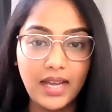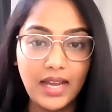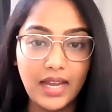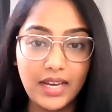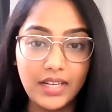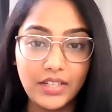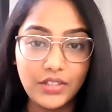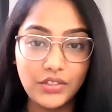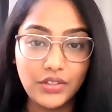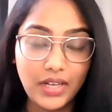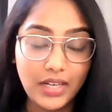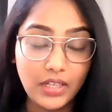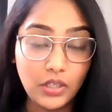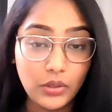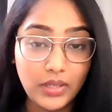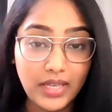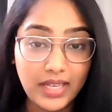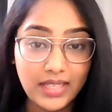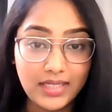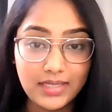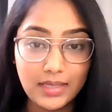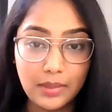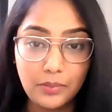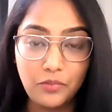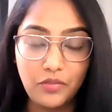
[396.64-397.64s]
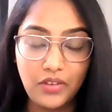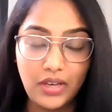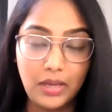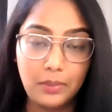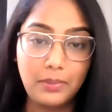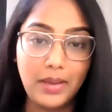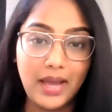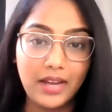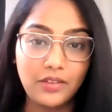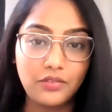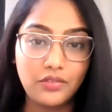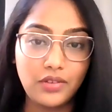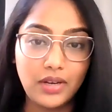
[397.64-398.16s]
and try to get some
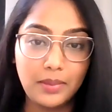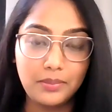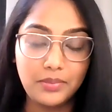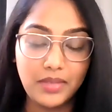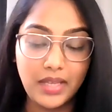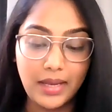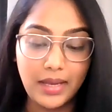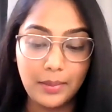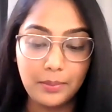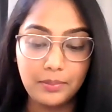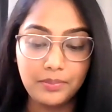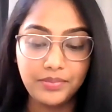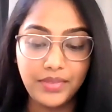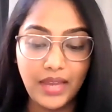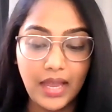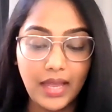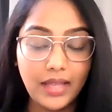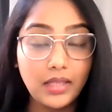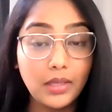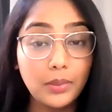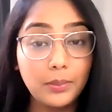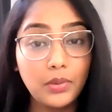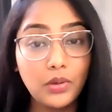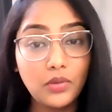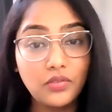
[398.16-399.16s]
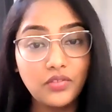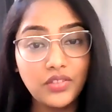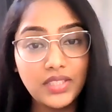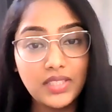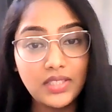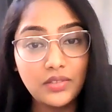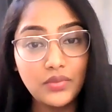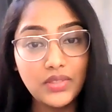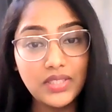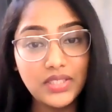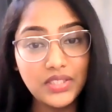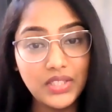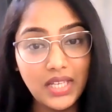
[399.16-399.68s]
feedback from them. And the
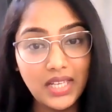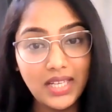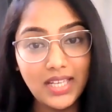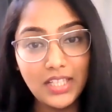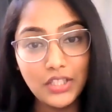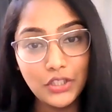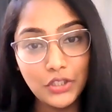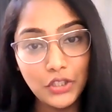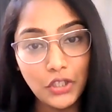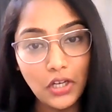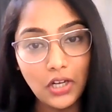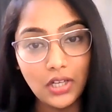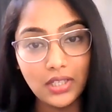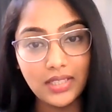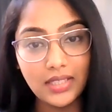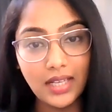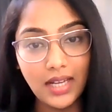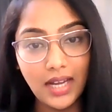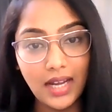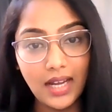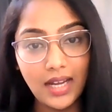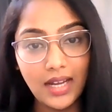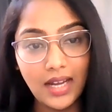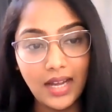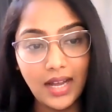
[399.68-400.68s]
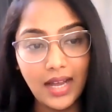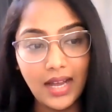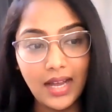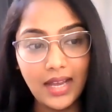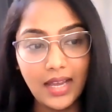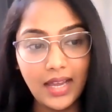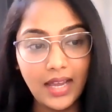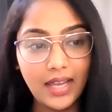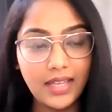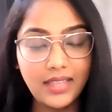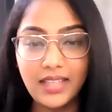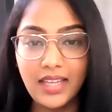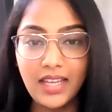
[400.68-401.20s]
professor was really shocked.
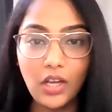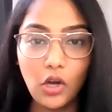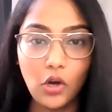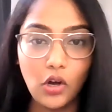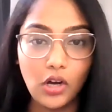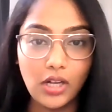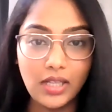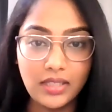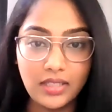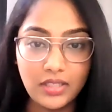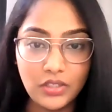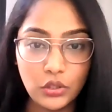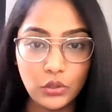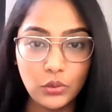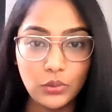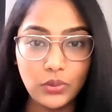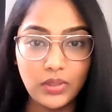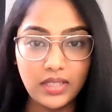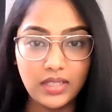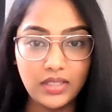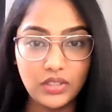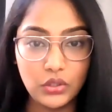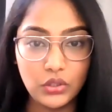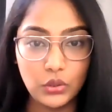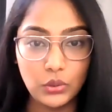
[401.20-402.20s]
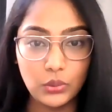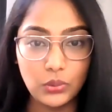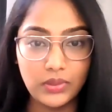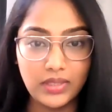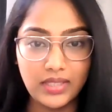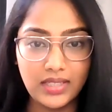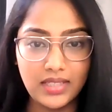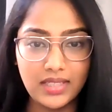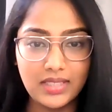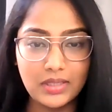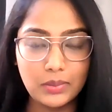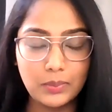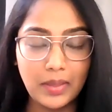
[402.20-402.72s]
I think all the students do
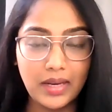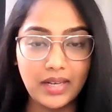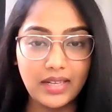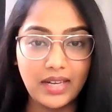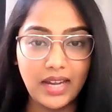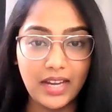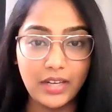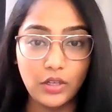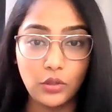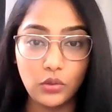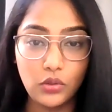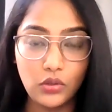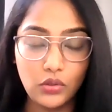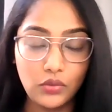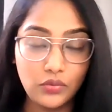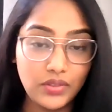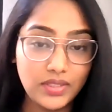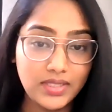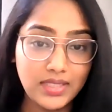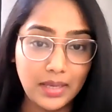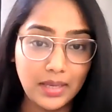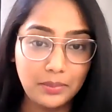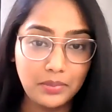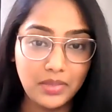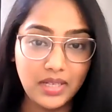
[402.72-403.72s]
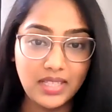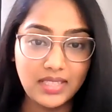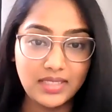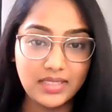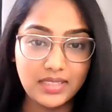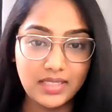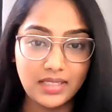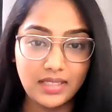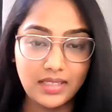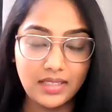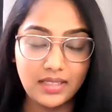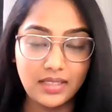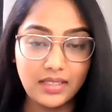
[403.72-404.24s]
this, but I don't know, for some
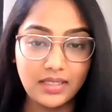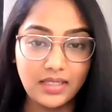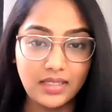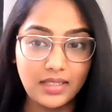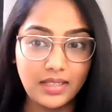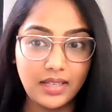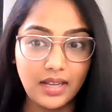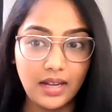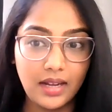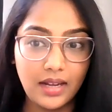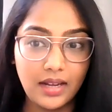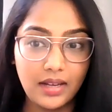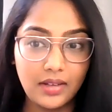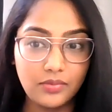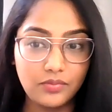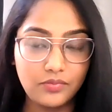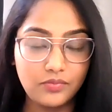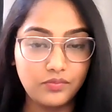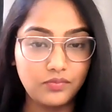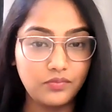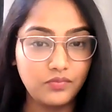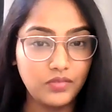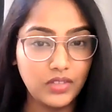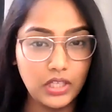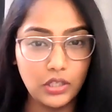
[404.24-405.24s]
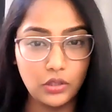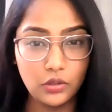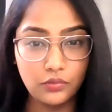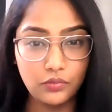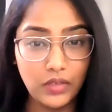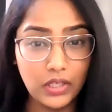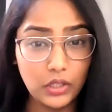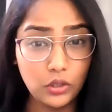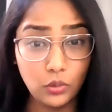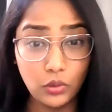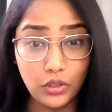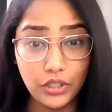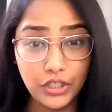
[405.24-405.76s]
reason,
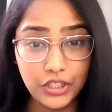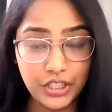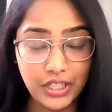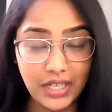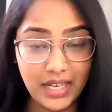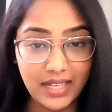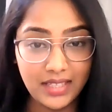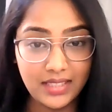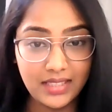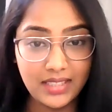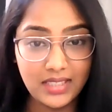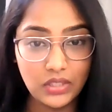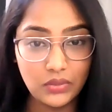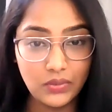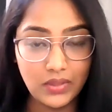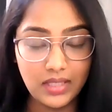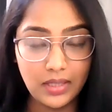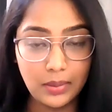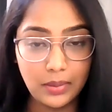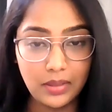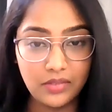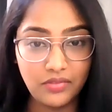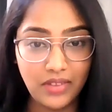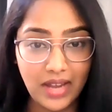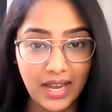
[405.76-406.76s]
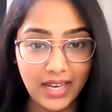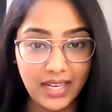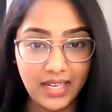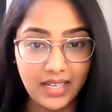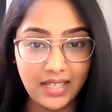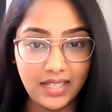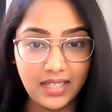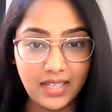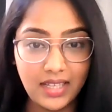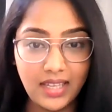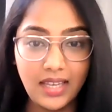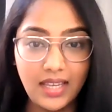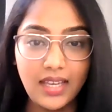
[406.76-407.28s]
we don't share this with the
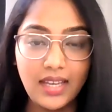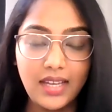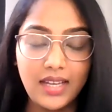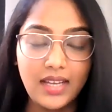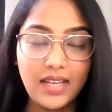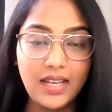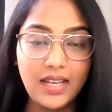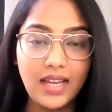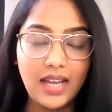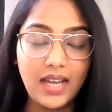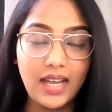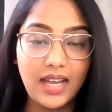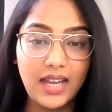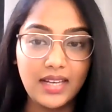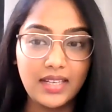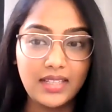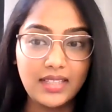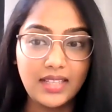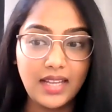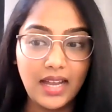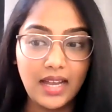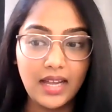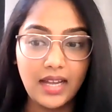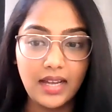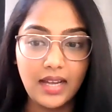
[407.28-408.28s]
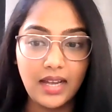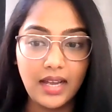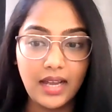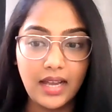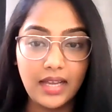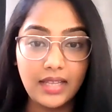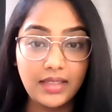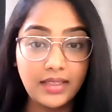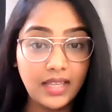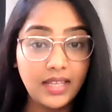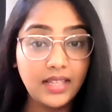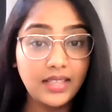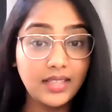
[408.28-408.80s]
faculty. And I
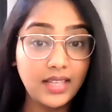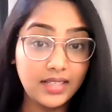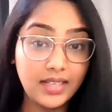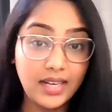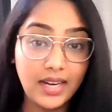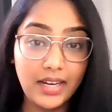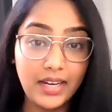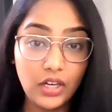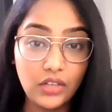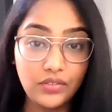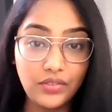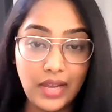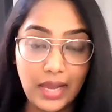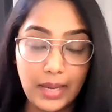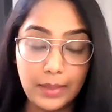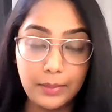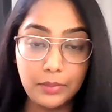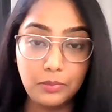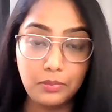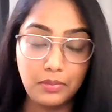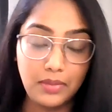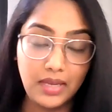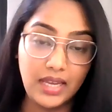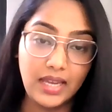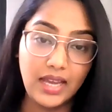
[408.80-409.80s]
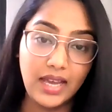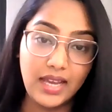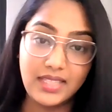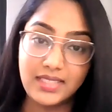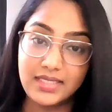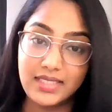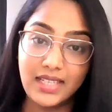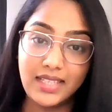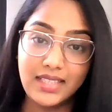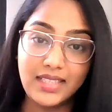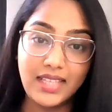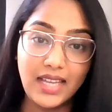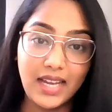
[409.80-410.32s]
think that kind of helped me. I
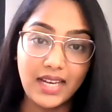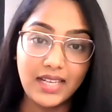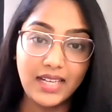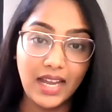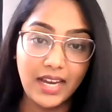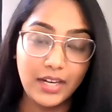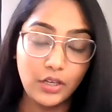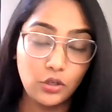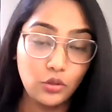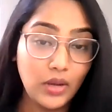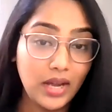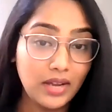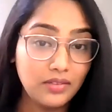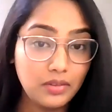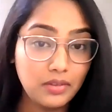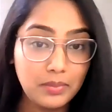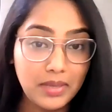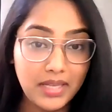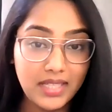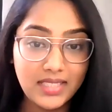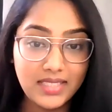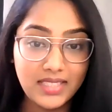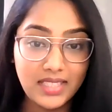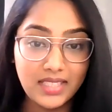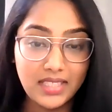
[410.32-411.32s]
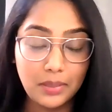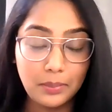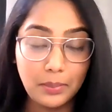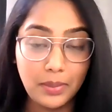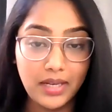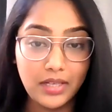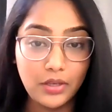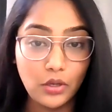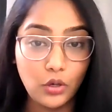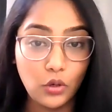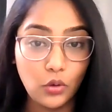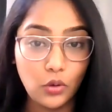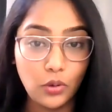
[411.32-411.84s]
said that I do have a bench setup
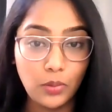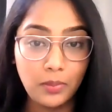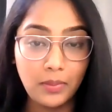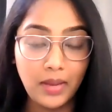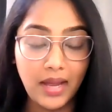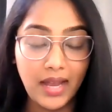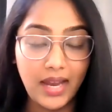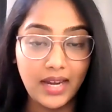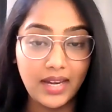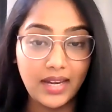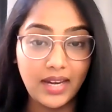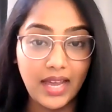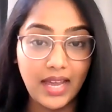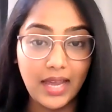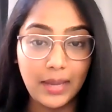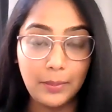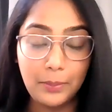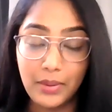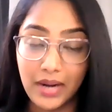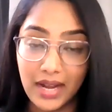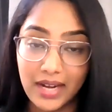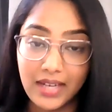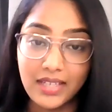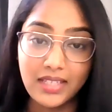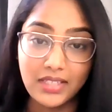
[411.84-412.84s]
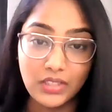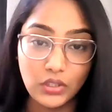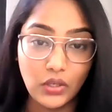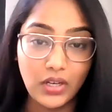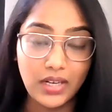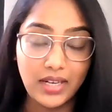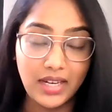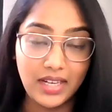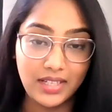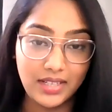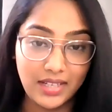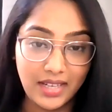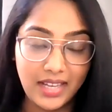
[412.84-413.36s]
at home and I practice
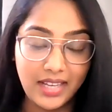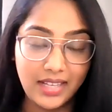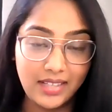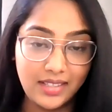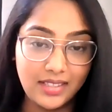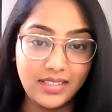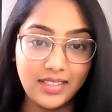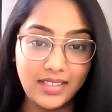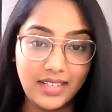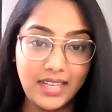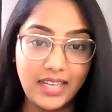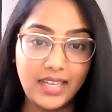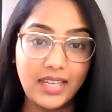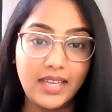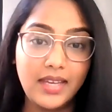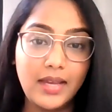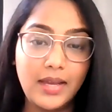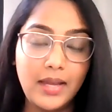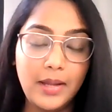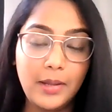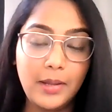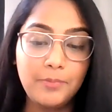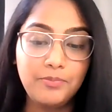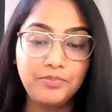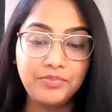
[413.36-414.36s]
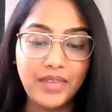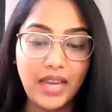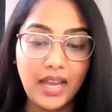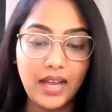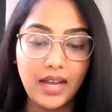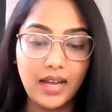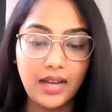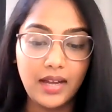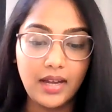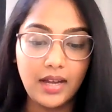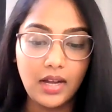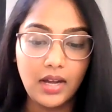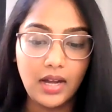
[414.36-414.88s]
on it regularly.
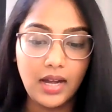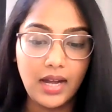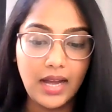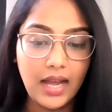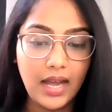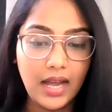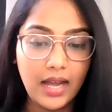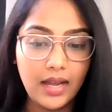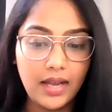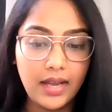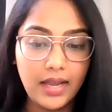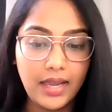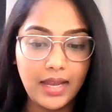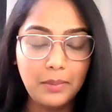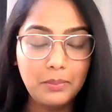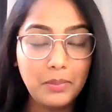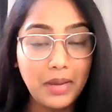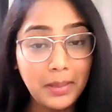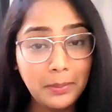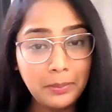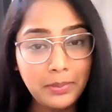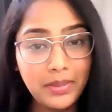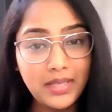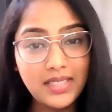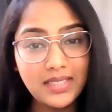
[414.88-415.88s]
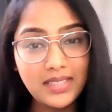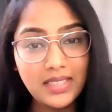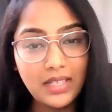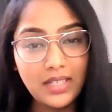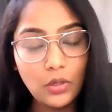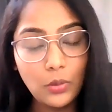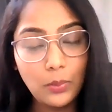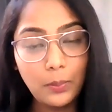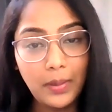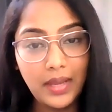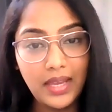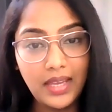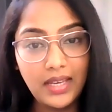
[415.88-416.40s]
In my
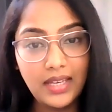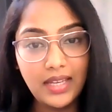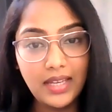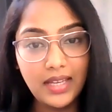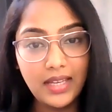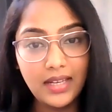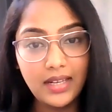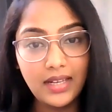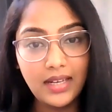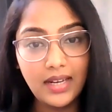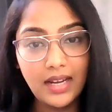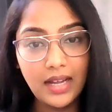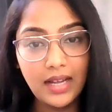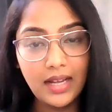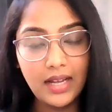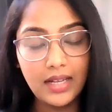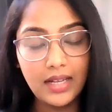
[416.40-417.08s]
personal opinion,